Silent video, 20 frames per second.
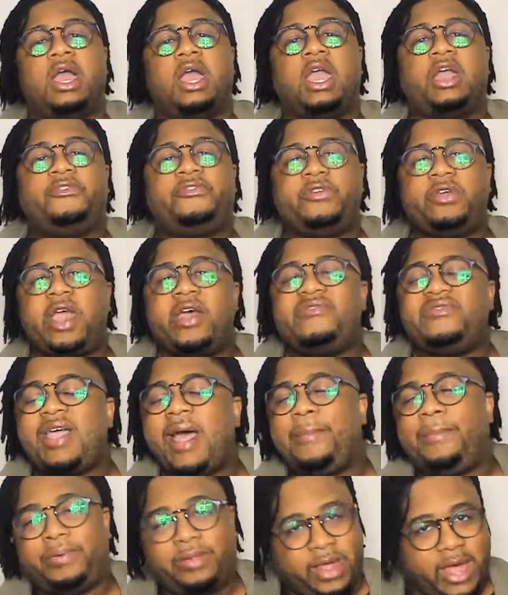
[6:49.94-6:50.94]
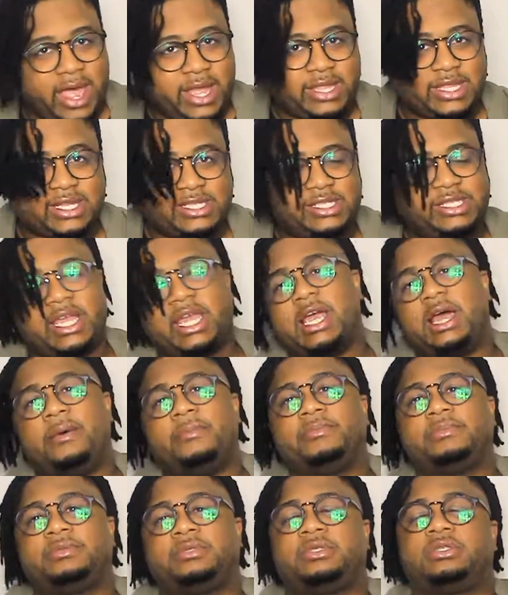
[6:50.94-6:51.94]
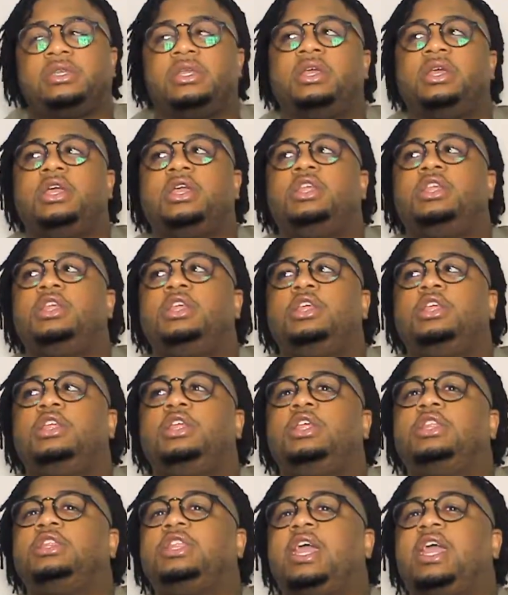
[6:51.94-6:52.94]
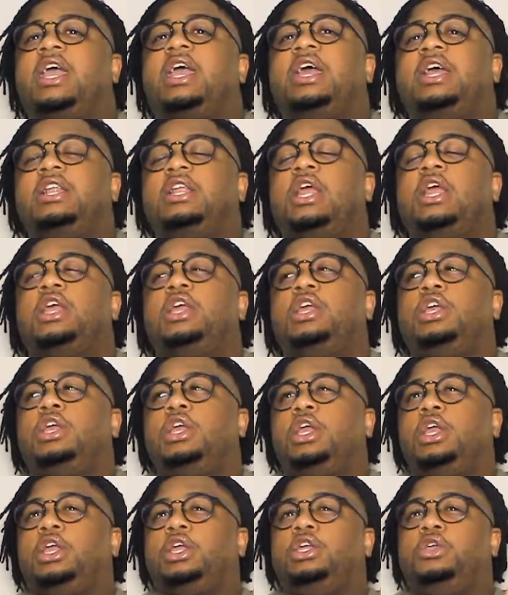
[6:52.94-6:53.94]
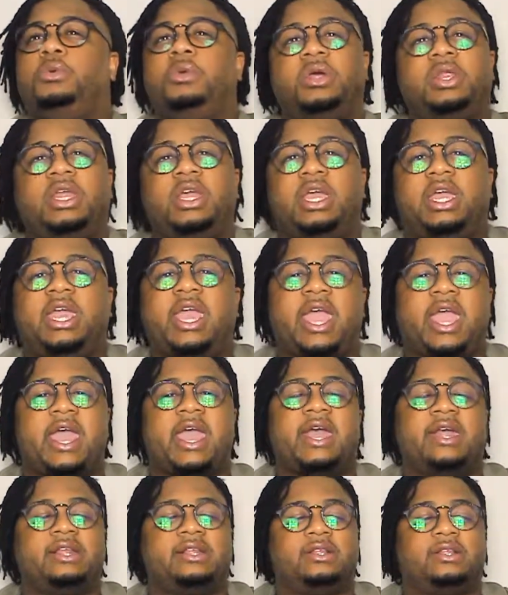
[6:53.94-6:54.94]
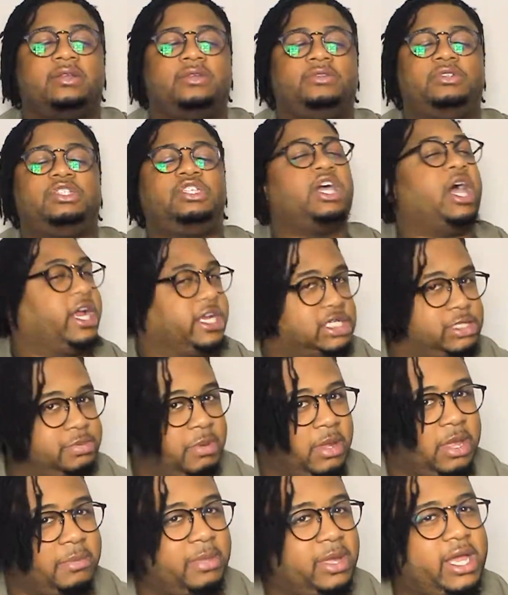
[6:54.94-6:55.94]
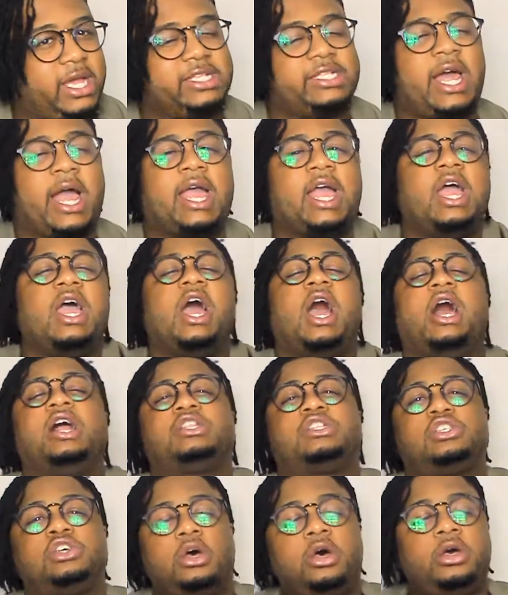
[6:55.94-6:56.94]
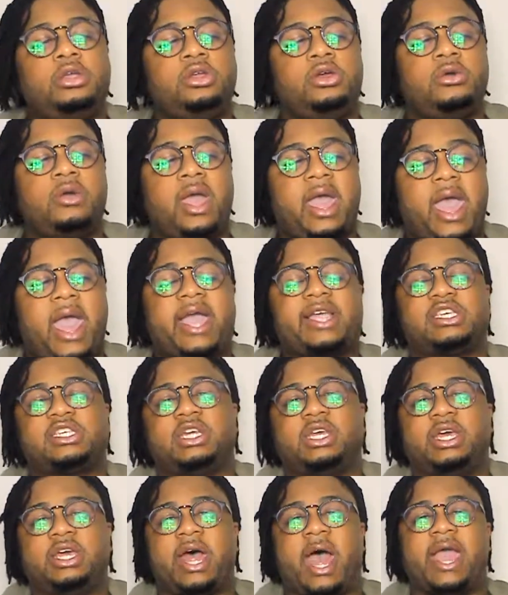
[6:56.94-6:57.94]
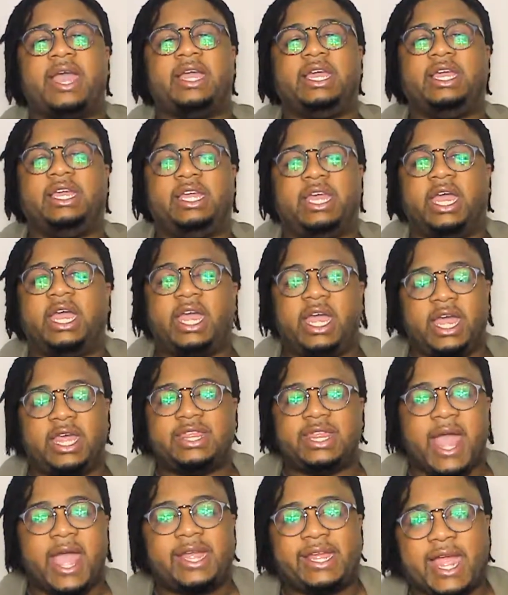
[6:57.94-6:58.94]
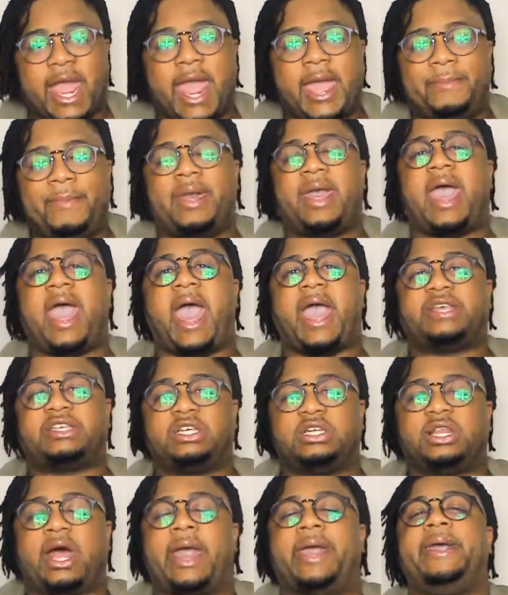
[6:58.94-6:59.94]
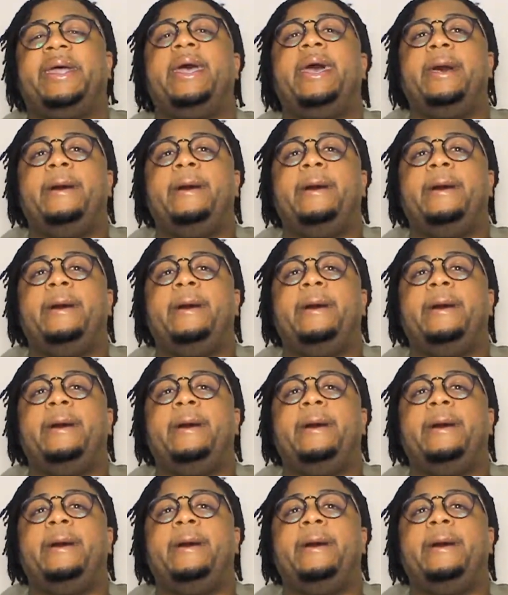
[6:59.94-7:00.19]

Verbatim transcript: If you have not played The Sims, then you really can't judge me because like until you actually like get in that game and actually like